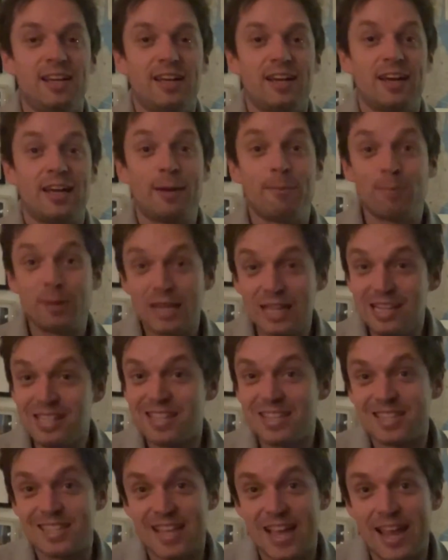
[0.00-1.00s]
And I'm pleased to
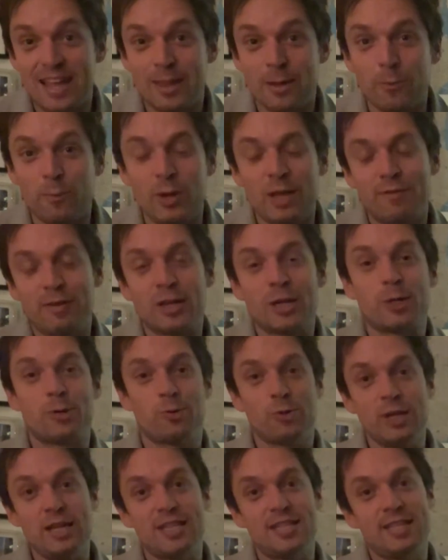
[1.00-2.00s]
say that we've
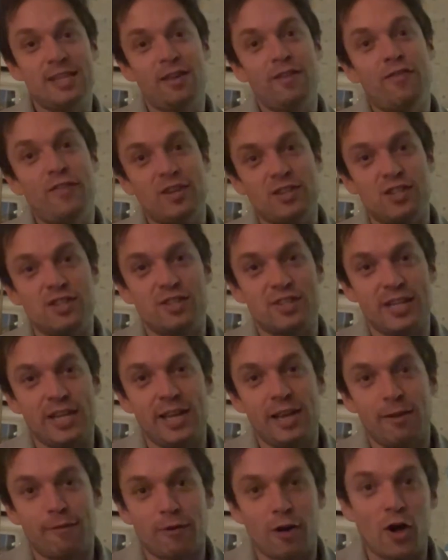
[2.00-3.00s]
increased the
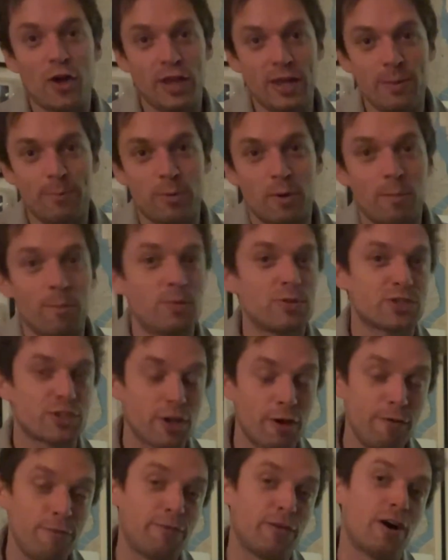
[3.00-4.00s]
efficiency of our heat pump
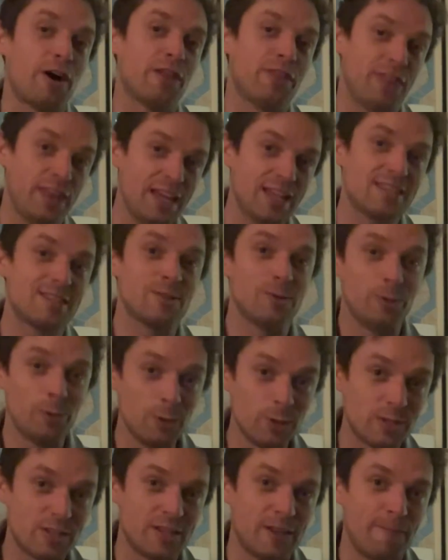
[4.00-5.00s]
so far this
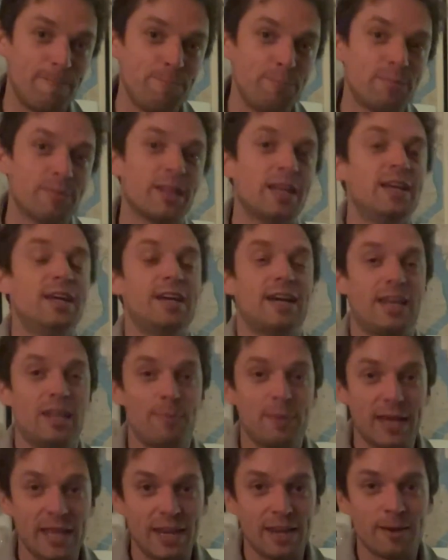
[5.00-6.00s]
autumn and the
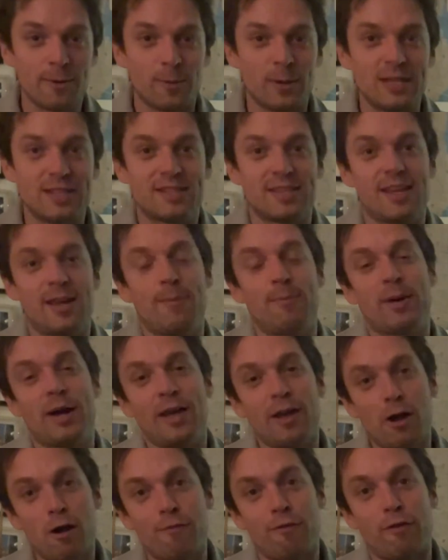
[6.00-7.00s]
beginning of winter by
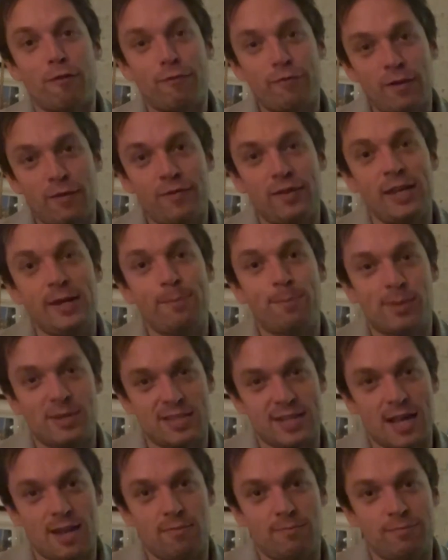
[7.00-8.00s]
over
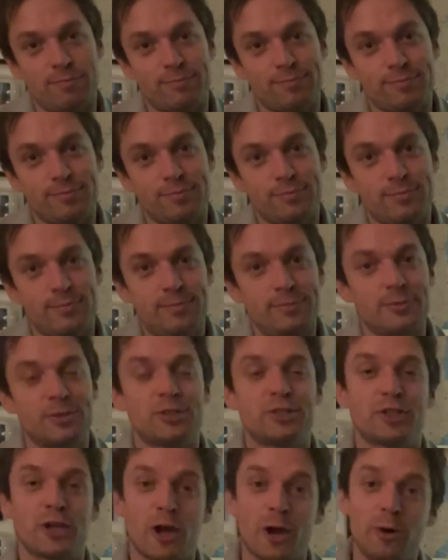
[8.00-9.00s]
15%.
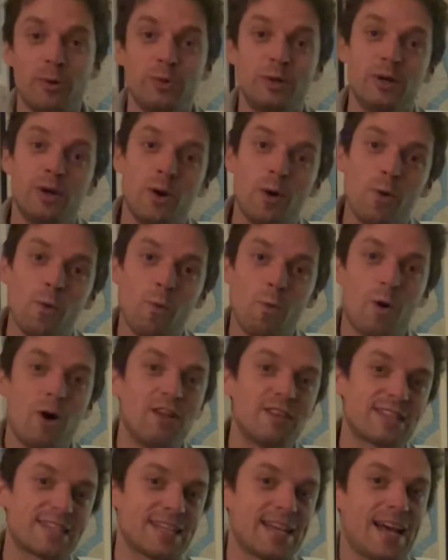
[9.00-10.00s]
So
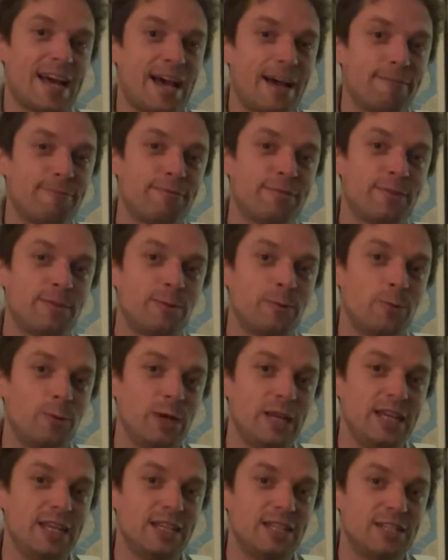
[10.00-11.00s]
what have
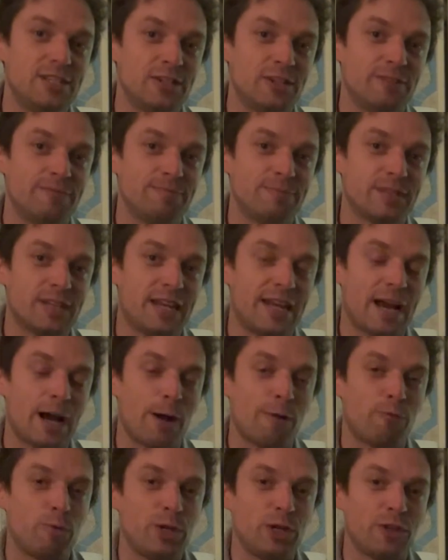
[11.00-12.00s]
we done and how
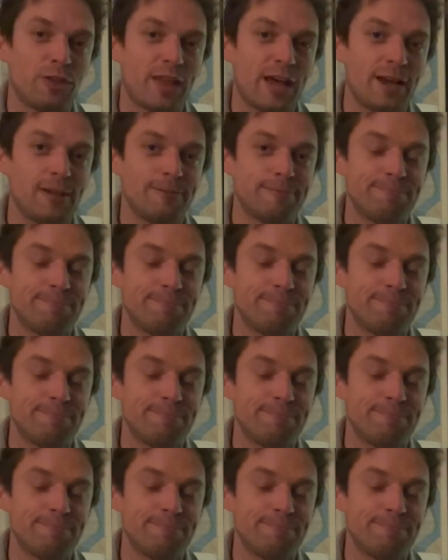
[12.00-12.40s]
have we done that?